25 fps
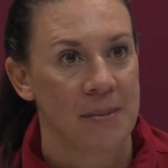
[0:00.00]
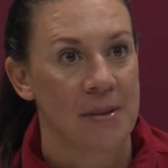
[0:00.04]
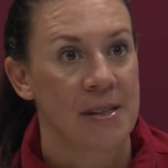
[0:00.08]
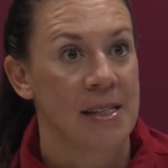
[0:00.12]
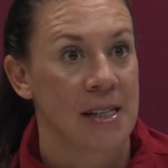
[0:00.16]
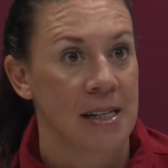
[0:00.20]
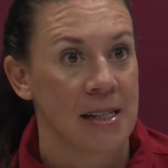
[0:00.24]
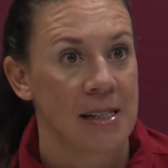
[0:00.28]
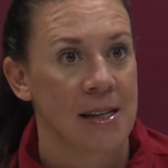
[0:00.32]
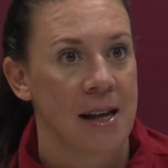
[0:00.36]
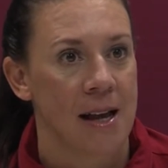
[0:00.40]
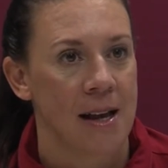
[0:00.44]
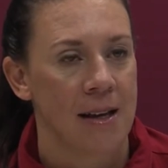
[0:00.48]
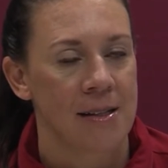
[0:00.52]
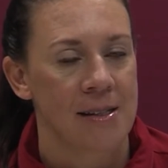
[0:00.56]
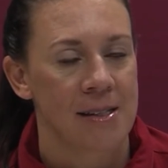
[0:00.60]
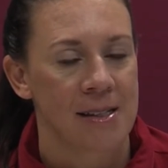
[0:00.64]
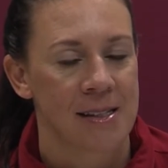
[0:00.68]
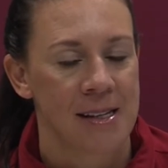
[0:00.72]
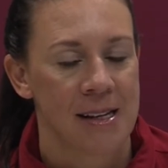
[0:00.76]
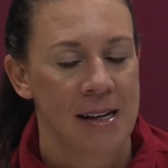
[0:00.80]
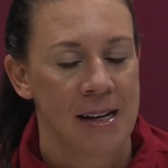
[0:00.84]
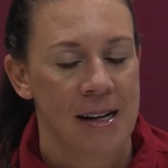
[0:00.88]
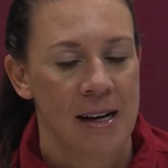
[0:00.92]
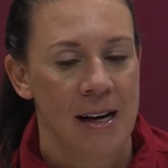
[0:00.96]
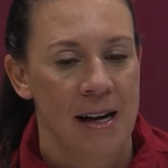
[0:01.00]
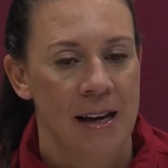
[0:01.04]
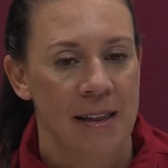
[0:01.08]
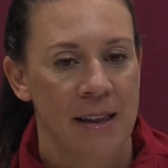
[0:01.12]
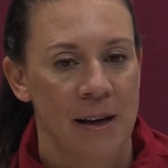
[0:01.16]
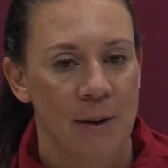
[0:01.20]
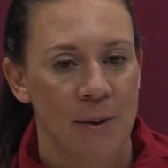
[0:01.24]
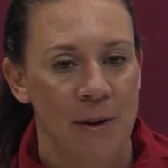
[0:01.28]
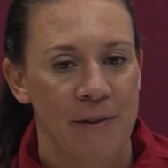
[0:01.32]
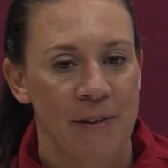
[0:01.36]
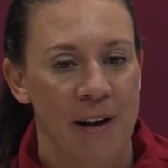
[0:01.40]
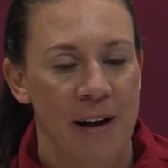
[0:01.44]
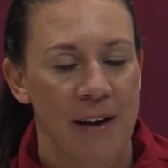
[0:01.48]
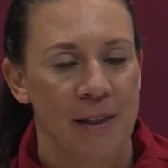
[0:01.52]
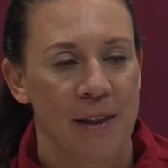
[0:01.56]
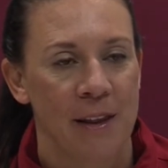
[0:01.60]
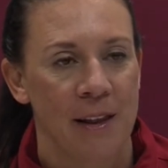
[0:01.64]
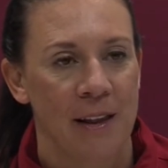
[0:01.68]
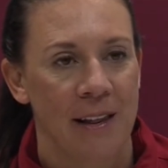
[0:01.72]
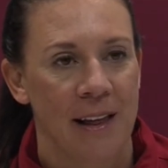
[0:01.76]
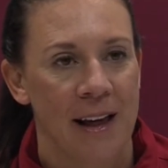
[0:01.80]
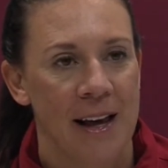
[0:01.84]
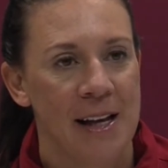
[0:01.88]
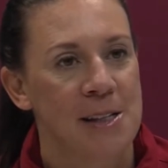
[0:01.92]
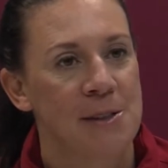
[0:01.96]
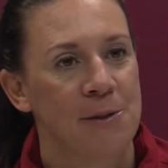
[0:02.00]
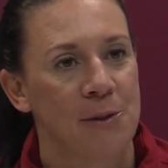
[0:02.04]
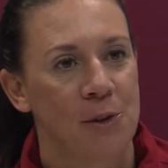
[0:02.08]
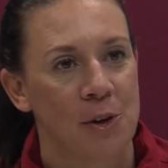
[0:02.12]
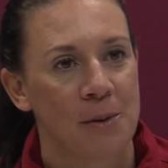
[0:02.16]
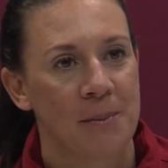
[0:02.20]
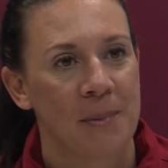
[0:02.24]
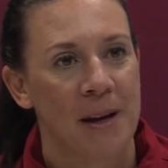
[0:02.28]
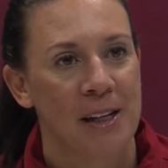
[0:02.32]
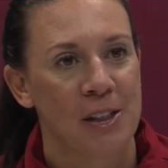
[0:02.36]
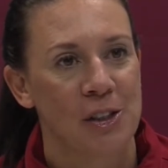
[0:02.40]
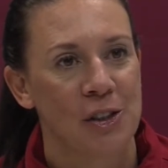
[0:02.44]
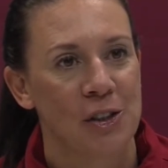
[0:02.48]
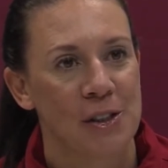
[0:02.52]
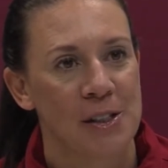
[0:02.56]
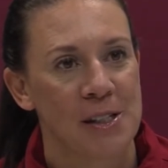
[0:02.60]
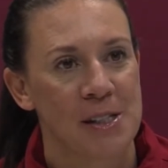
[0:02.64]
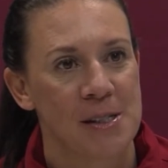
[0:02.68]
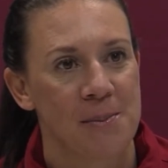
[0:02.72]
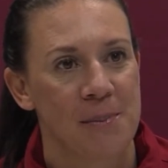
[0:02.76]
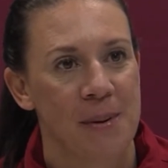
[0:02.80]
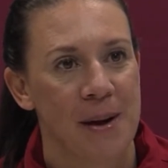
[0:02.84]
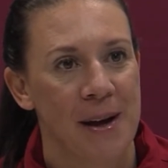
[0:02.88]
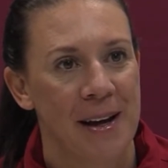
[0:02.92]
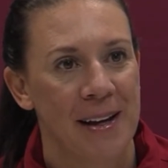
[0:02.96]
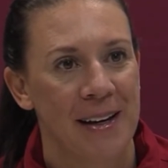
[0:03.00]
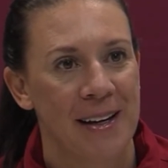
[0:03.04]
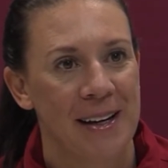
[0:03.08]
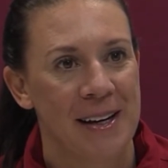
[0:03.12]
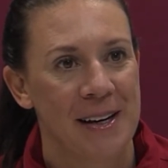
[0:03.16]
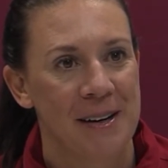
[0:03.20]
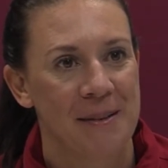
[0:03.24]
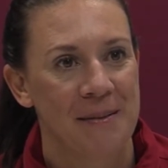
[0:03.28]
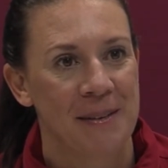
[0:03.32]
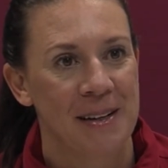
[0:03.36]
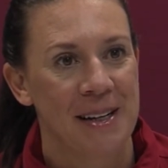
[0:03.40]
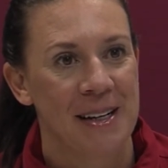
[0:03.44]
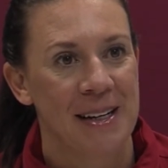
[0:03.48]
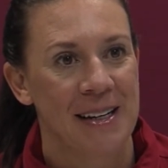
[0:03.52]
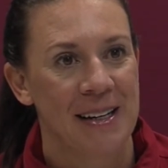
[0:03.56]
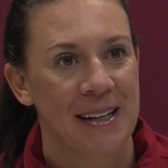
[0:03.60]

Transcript: success that we've had the last four matches. But um,